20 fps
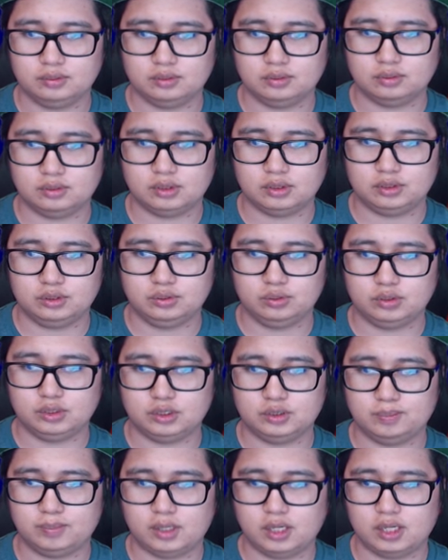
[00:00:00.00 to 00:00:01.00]
as soon
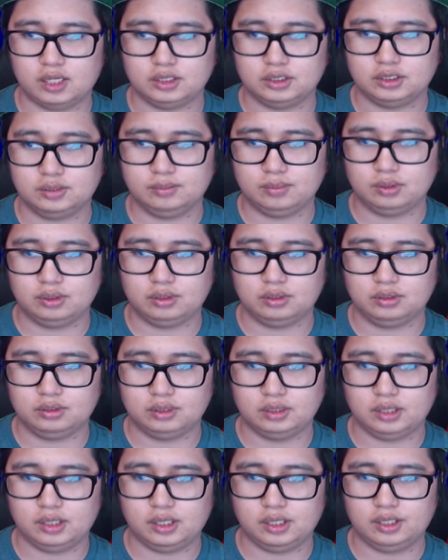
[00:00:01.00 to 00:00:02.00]
as possible,
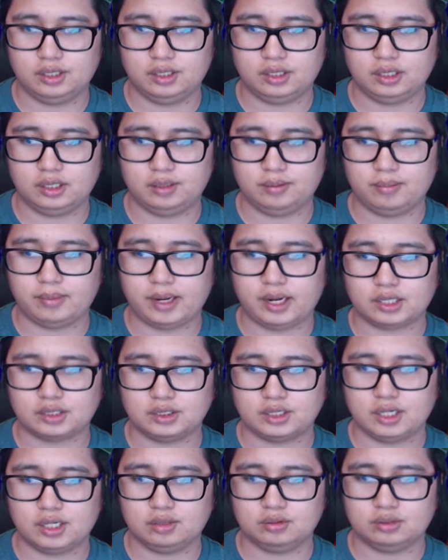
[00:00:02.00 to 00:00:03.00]
and then
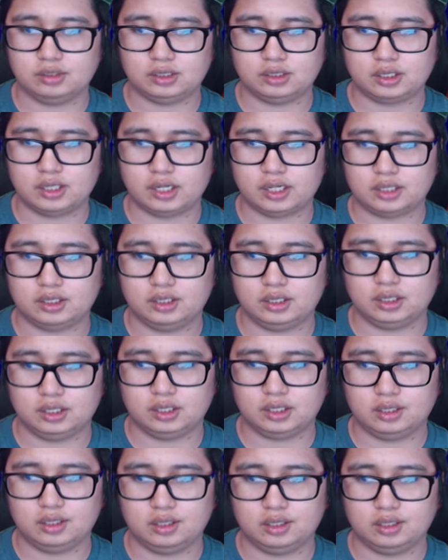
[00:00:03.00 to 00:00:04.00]
max out
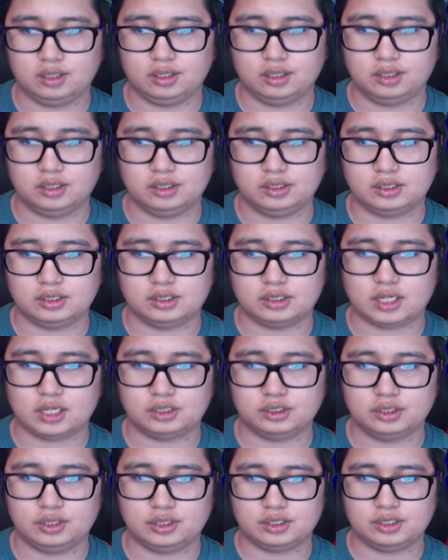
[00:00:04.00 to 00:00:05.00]
Detecting. It's
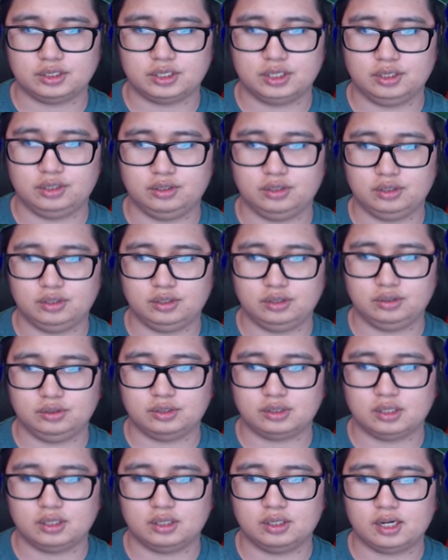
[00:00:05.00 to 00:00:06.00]
actually a skill you
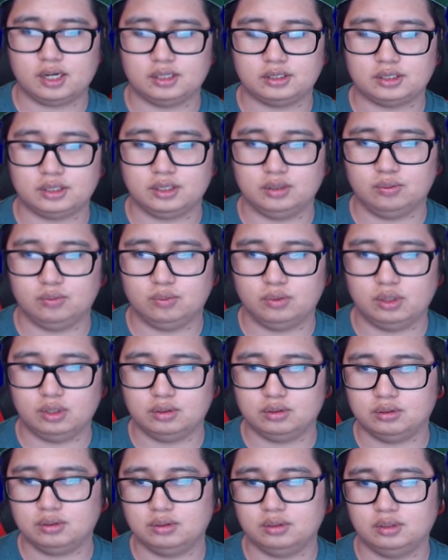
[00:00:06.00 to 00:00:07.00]
use a lot in
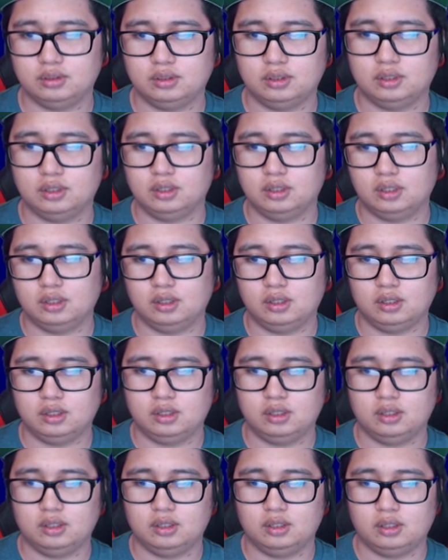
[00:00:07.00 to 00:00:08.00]
Woe,
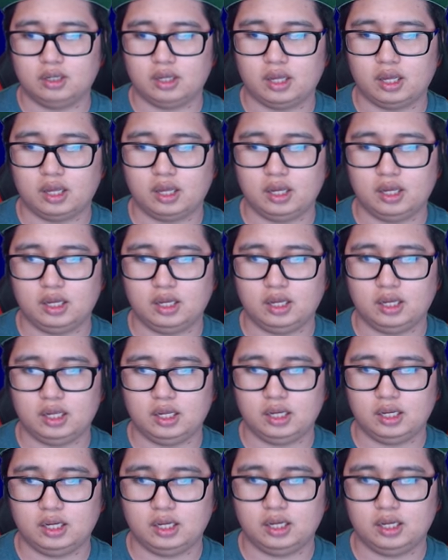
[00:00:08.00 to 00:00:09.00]

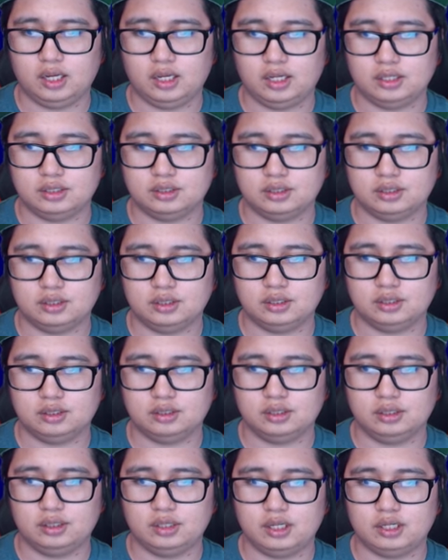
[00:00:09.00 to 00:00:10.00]
and
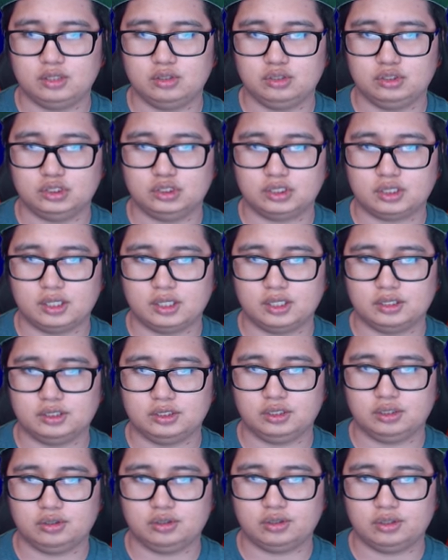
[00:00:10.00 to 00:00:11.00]
then you just
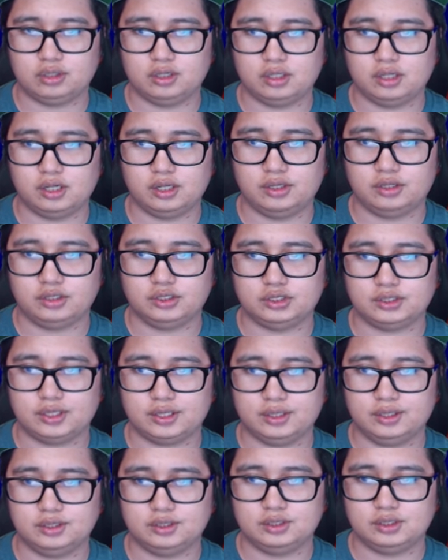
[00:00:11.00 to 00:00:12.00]
get your other
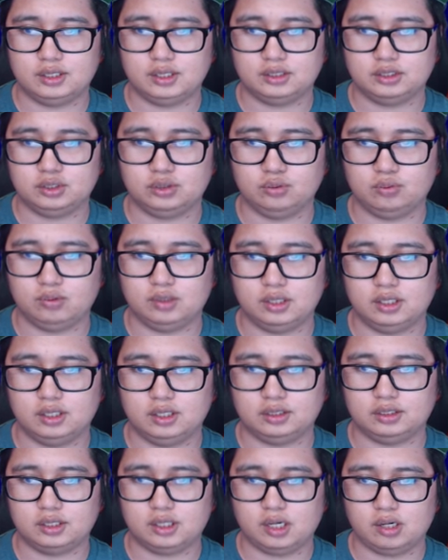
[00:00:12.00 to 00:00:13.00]
skills that you want. I